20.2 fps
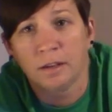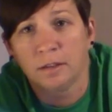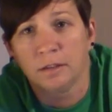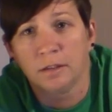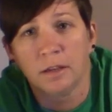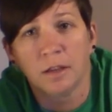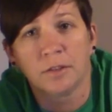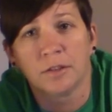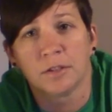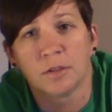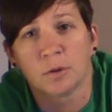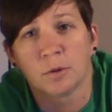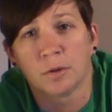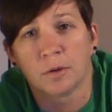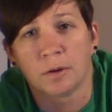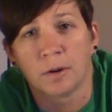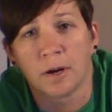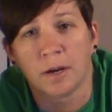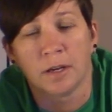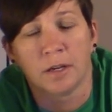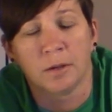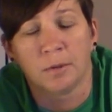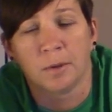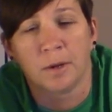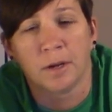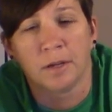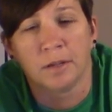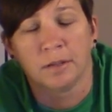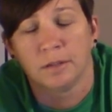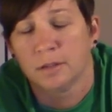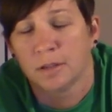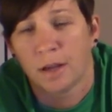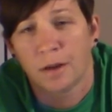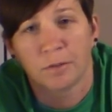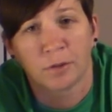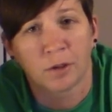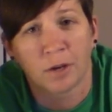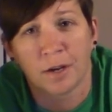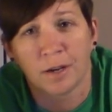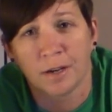nothing's going right anyway. Have
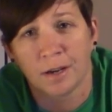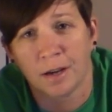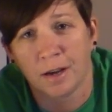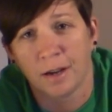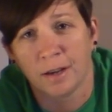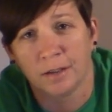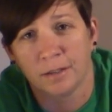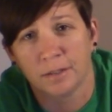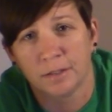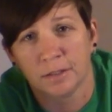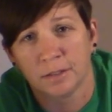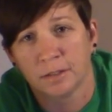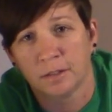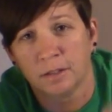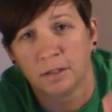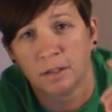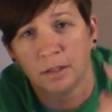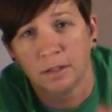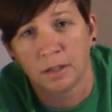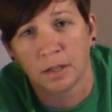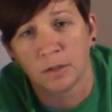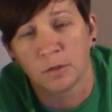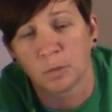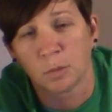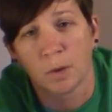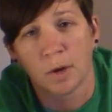a great night. Thanks for